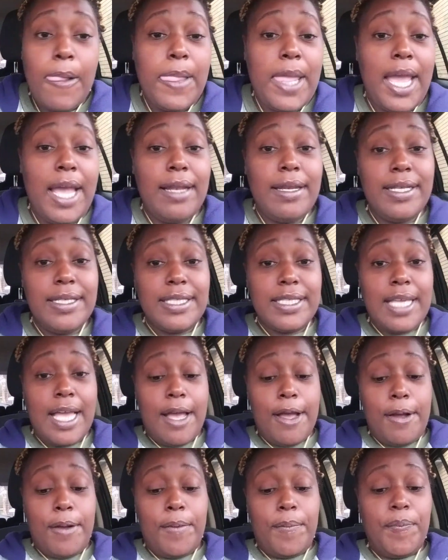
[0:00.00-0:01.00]
Now let's
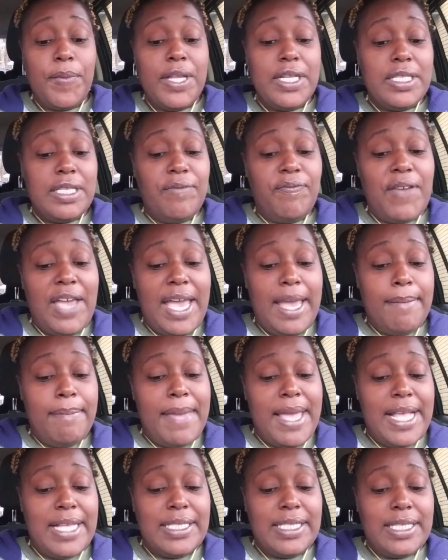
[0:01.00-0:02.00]
go. Divine
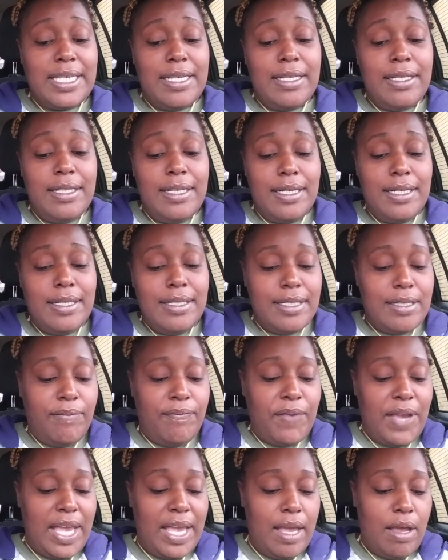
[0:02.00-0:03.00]
masculine,
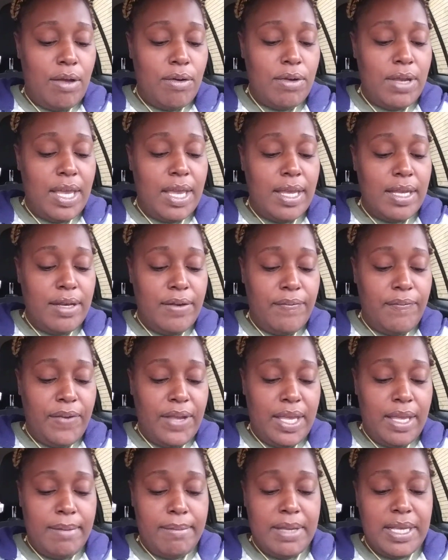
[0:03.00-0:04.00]
divine. Okay,
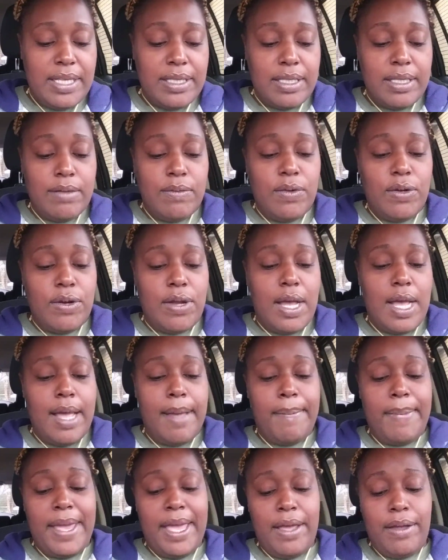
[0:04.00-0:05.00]
divine masculine. Want to
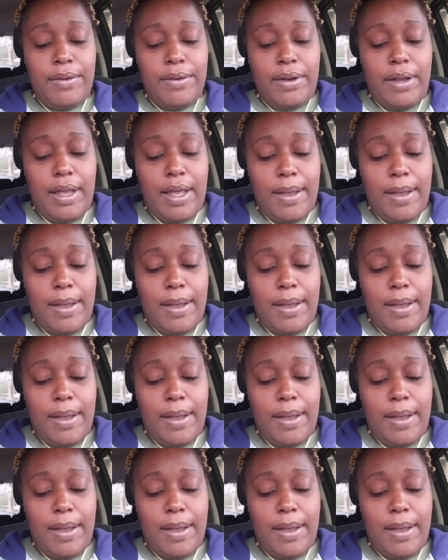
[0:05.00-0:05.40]
hop out?